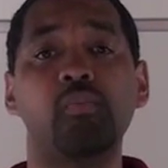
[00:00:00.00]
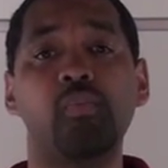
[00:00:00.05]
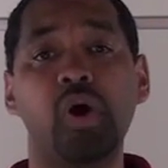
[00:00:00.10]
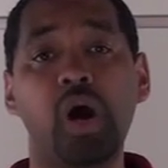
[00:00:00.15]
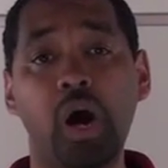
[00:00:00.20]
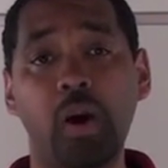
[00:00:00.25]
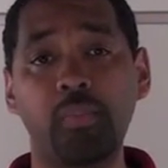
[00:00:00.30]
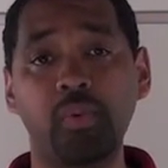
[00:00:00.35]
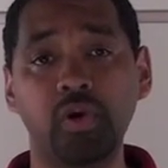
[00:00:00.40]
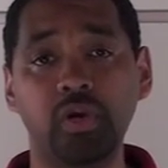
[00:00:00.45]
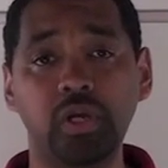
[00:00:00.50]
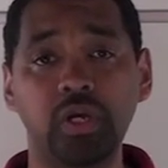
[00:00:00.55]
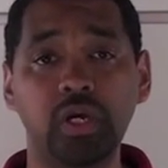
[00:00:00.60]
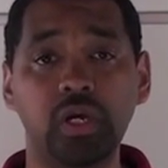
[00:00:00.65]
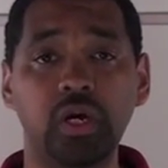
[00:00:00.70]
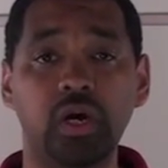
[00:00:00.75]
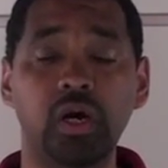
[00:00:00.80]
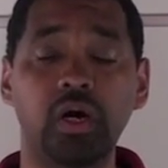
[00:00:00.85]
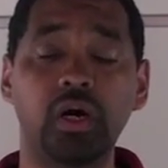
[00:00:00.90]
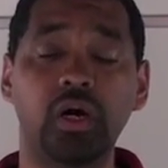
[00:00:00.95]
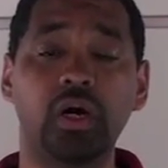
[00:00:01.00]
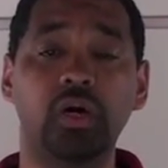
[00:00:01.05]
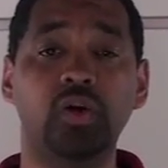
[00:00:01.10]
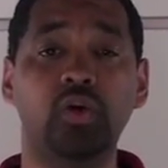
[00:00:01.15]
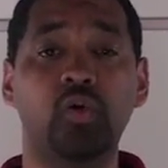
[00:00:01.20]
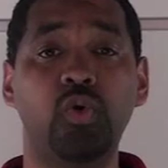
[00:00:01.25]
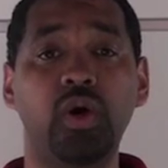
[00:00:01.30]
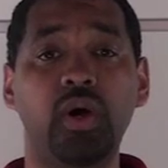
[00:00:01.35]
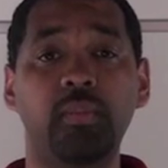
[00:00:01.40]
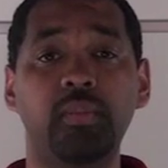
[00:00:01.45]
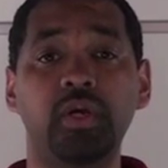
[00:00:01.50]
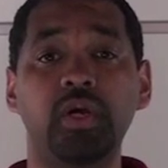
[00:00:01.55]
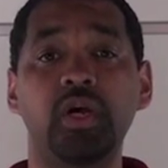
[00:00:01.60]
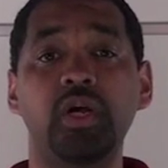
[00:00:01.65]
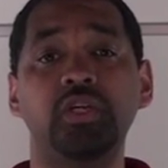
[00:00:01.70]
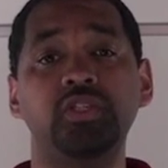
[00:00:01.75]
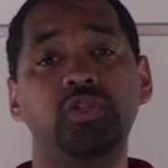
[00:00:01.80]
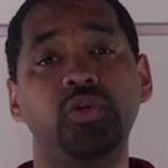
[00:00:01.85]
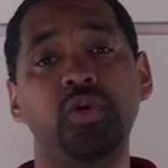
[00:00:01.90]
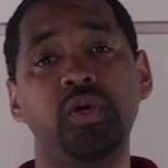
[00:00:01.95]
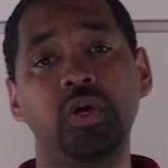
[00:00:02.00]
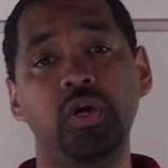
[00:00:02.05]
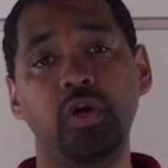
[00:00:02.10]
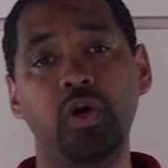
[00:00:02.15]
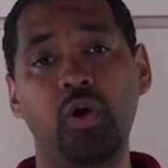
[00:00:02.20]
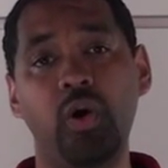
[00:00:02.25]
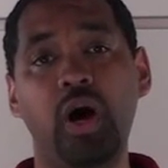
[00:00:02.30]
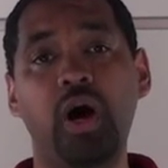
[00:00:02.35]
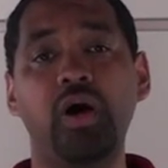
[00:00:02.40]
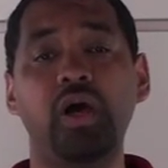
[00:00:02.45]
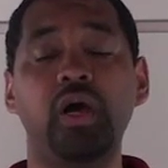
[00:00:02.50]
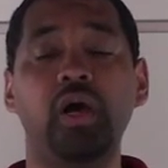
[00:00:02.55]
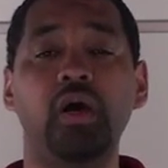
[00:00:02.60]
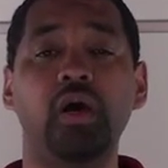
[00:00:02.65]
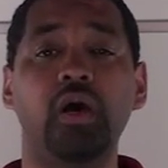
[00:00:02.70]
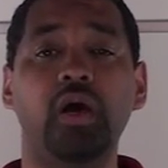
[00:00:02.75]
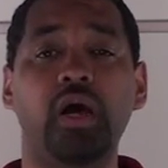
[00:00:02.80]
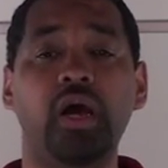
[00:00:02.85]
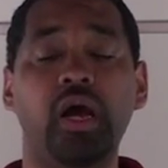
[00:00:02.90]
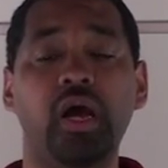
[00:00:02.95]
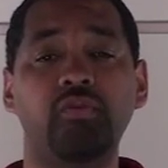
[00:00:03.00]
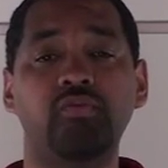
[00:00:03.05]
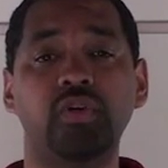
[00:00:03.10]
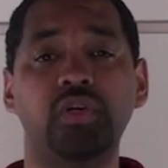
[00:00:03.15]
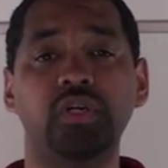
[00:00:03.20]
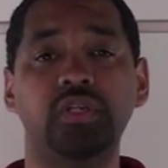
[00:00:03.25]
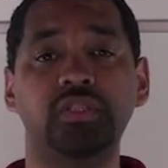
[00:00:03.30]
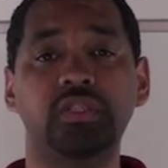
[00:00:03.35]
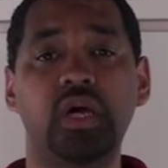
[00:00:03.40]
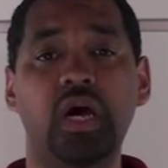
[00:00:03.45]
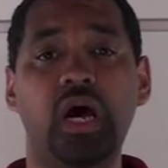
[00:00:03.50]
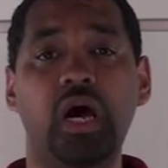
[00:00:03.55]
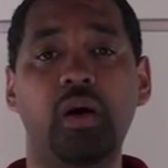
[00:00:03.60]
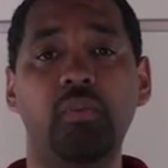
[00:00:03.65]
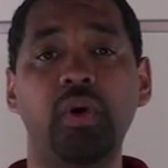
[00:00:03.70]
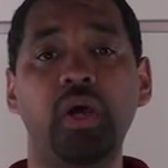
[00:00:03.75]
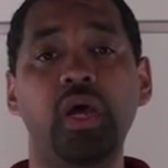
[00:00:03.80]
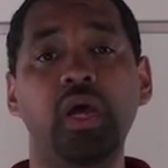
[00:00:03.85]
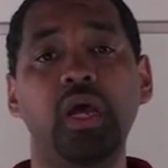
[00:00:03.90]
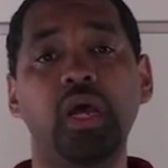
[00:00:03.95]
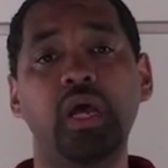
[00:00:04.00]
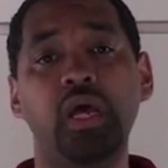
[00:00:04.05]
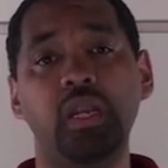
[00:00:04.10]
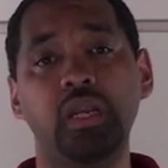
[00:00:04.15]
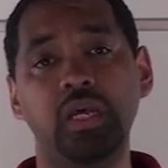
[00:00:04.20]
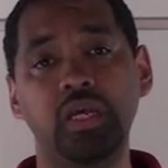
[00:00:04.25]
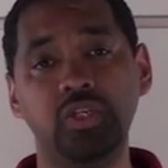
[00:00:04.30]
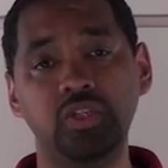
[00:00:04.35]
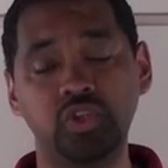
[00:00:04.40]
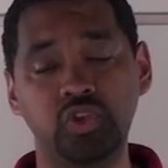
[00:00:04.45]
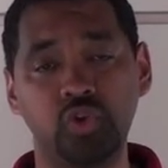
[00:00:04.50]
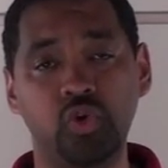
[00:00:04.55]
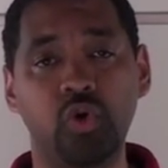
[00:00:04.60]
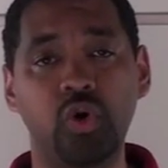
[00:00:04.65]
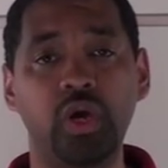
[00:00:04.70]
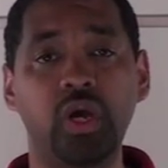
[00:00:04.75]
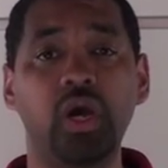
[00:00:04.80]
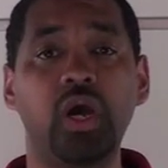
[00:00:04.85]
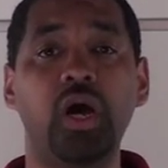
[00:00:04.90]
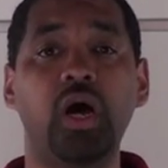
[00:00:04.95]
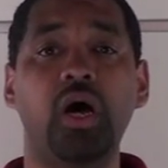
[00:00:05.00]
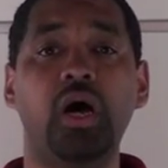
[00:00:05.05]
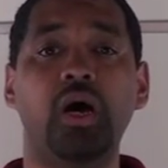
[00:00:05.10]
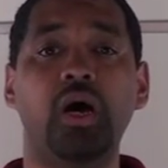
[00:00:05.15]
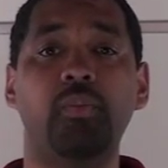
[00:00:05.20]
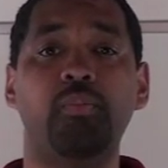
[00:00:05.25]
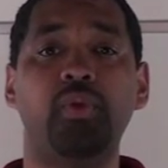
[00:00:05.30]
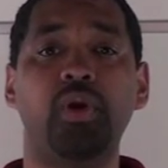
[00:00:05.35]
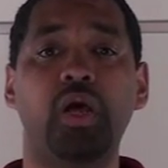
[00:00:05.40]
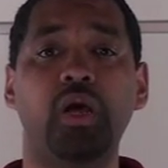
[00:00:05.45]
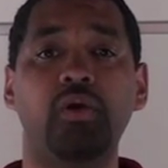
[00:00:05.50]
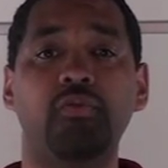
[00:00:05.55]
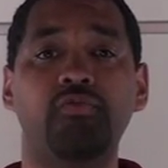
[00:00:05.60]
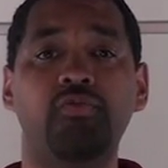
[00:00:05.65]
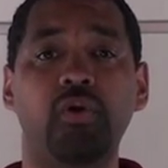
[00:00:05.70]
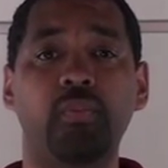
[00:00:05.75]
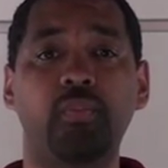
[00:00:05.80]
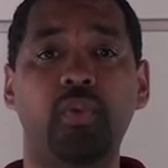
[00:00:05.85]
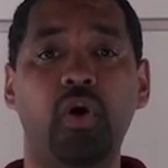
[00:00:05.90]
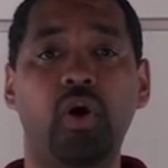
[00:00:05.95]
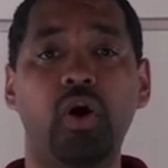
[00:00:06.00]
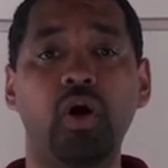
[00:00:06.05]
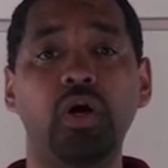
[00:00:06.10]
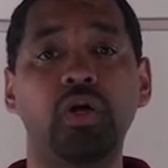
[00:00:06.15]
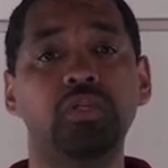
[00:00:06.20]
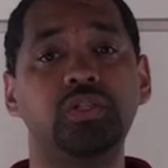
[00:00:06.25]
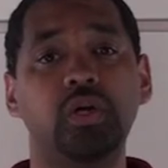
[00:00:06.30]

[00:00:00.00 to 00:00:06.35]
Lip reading: properly equipped so you can go out here and have a good time and enjoy playing football.